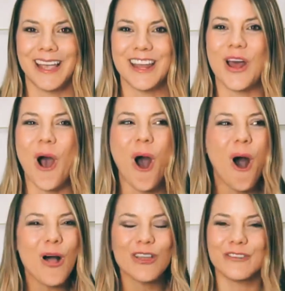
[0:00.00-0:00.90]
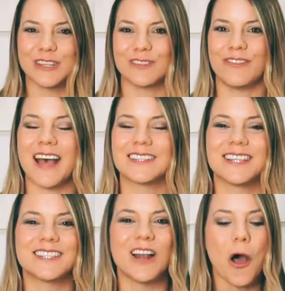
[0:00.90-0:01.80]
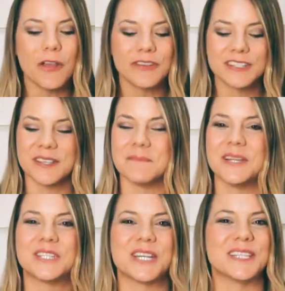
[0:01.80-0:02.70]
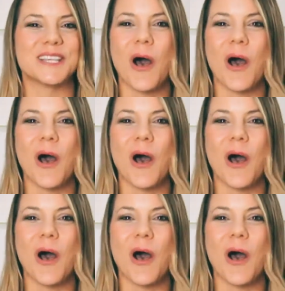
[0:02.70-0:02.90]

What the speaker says: in all of His facets, in all of His dimensions,